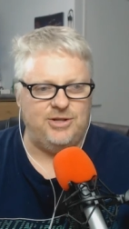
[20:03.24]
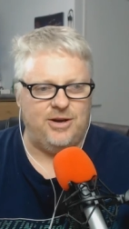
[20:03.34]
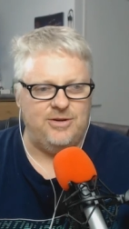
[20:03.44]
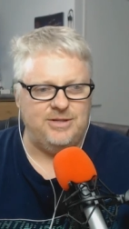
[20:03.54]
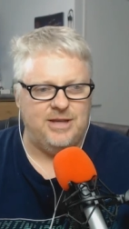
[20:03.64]

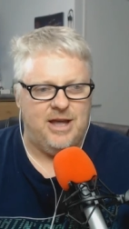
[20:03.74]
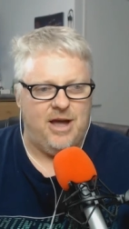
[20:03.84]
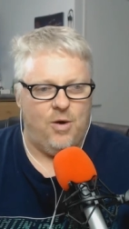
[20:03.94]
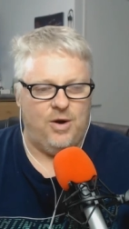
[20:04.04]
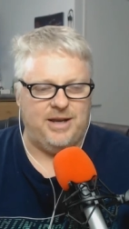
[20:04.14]
shows
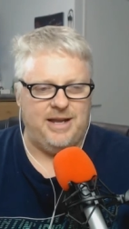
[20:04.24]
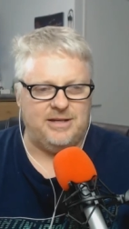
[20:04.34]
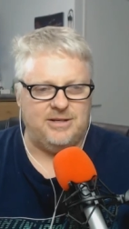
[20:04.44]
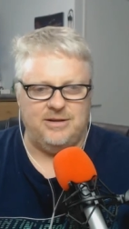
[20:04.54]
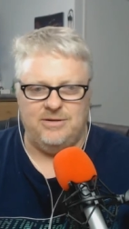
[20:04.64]
or
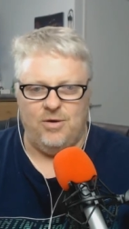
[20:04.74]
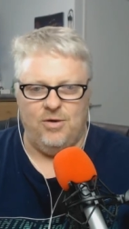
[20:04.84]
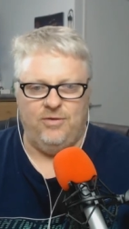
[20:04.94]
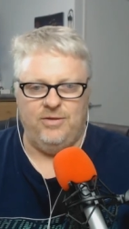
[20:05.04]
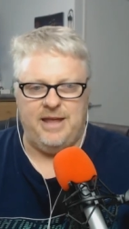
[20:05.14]
connection
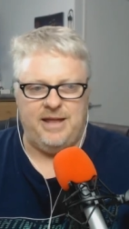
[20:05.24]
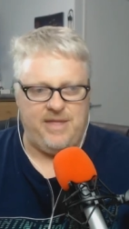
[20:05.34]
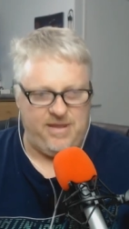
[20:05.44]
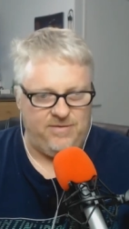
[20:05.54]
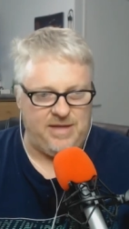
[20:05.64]
or their
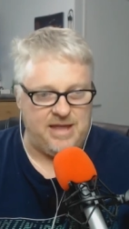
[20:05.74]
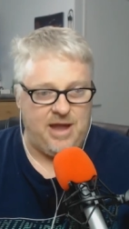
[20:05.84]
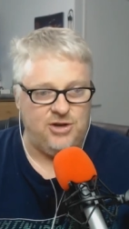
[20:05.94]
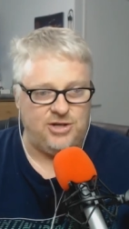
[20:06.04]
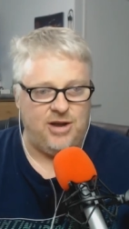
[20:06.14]
their, their
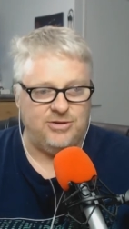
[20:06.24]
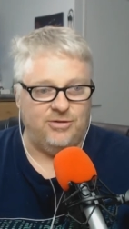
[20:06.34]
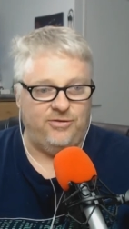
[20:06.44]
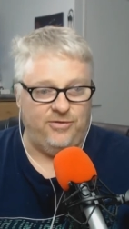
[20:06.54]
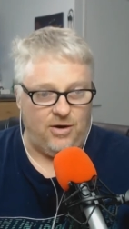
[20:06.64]
no shows
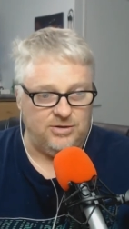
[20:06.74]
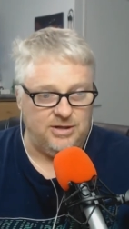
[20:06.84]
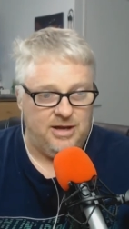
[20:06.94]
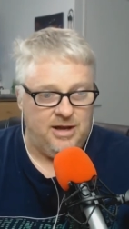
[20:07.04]
or fault.